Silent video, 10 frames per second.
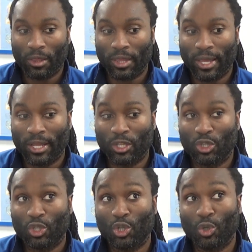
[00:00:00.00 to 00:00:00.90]
They're
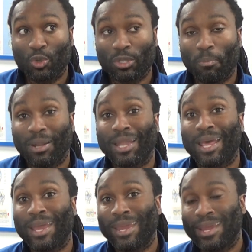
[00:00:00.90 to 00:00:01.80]
due to
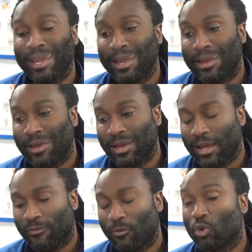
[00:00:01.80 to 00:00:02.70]
play
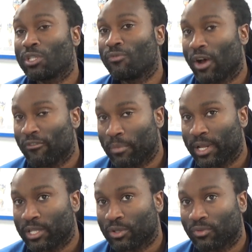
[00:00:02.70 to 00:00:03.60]
45
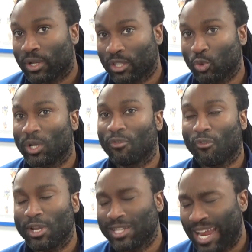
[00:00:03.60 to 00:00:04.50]
minutes of an
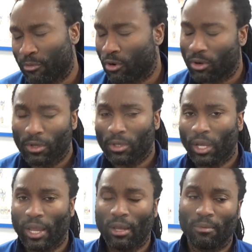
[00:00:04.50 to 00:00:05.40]
under-23s game or
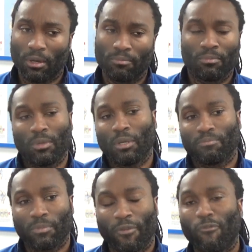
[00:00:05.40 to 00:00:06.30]

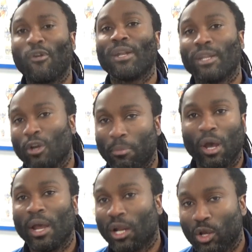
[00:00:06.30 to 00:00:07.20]
a friendly or
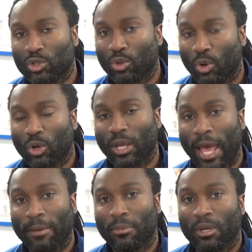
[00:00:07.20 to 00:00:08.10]
behind-closed-door
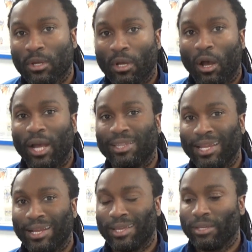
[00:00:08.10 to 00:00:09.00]
game,
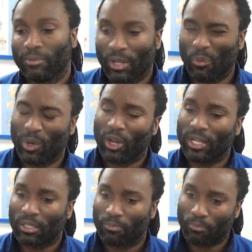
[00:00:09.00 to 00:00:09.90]
ideally. And we
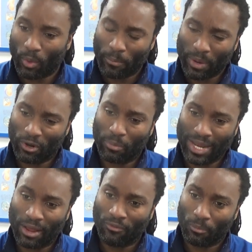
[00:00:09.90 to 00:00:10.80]
like to, when people have
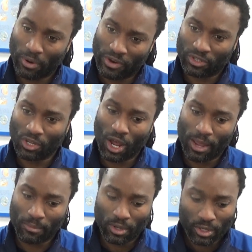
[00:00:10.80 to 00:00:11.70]
been out for a period of
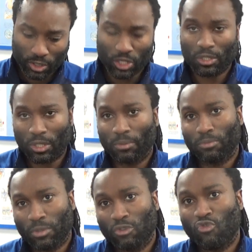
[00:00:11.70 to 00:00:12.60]
time, just to
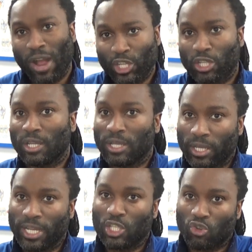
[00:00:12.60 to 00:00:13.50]

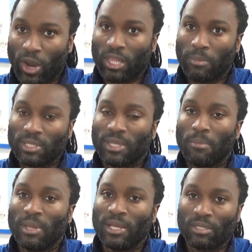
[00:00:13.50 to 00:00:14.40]
gradually integrate them into
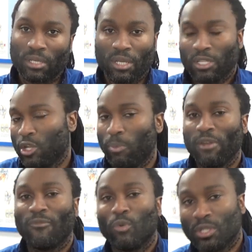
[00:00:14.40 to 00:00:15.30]
their minutes. So they'll
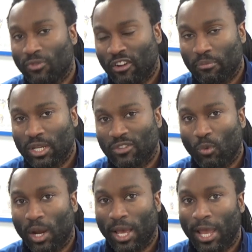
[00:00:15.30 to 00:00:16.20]
play 45 minutes of
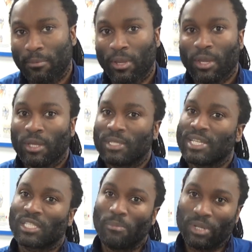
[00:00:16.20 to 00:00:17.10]
one game,
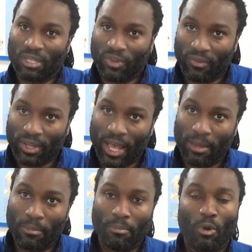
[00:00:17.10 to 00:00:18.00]
60 minutes of another
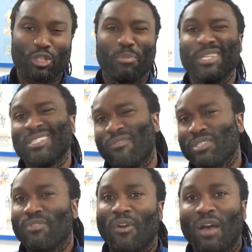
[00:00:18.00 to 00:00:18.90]
game, possibly
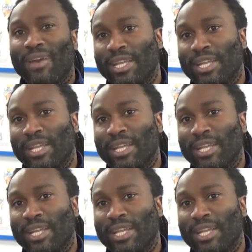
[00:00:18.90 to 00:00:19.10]
75,